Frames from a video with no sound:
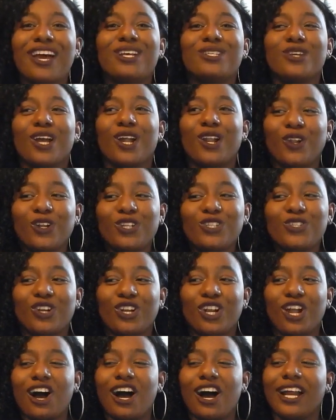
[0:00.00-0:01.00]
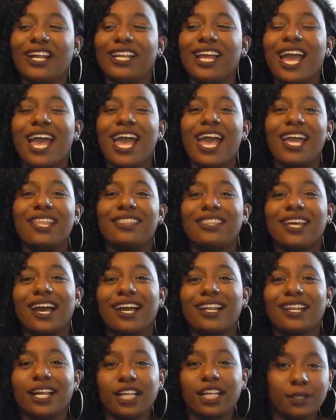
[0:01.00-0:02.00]
So I looked online and they
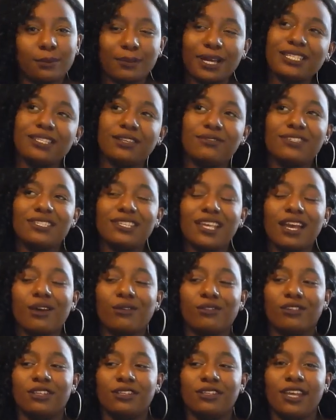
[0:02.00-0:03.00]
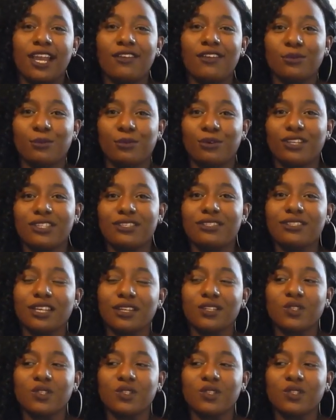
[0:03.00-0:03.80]
had like a massive sale the day after Boxing Day,